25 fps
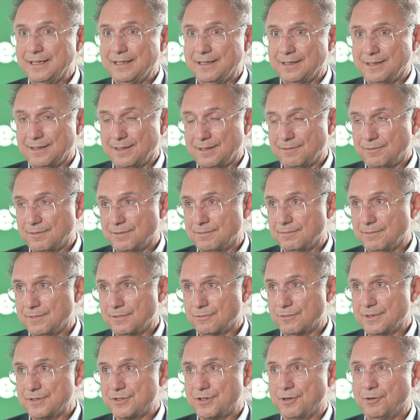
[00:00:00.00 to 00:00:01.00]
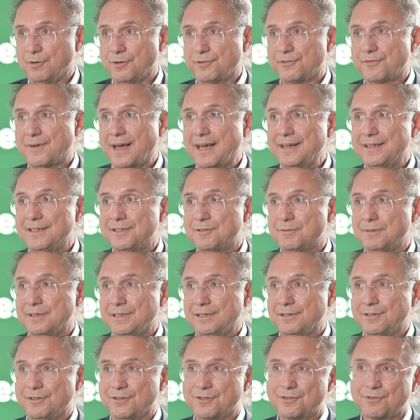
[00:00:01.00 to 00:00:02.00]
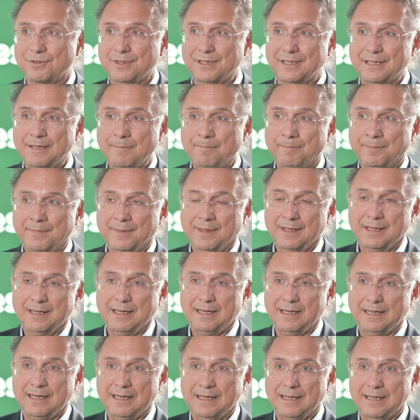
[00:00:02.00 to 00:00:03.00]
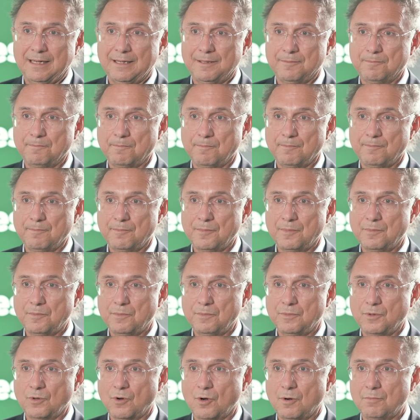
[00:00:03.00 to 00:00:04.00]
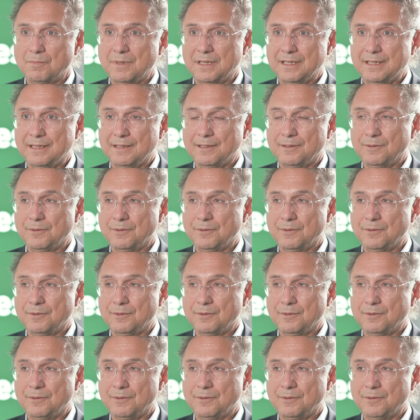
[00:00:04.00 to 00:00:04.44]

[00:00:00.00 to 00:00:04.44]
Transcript: in the resource finance industry, normally